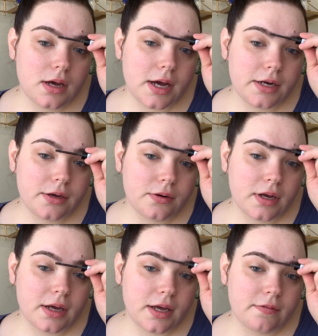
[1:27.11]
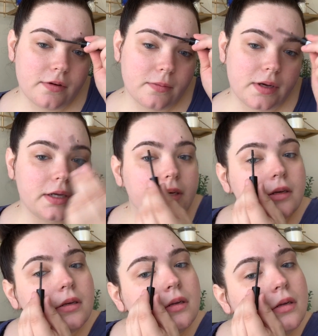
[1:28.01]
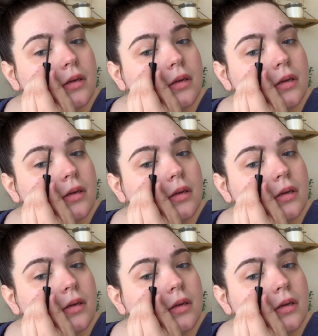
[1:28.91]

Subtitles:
I know not everyone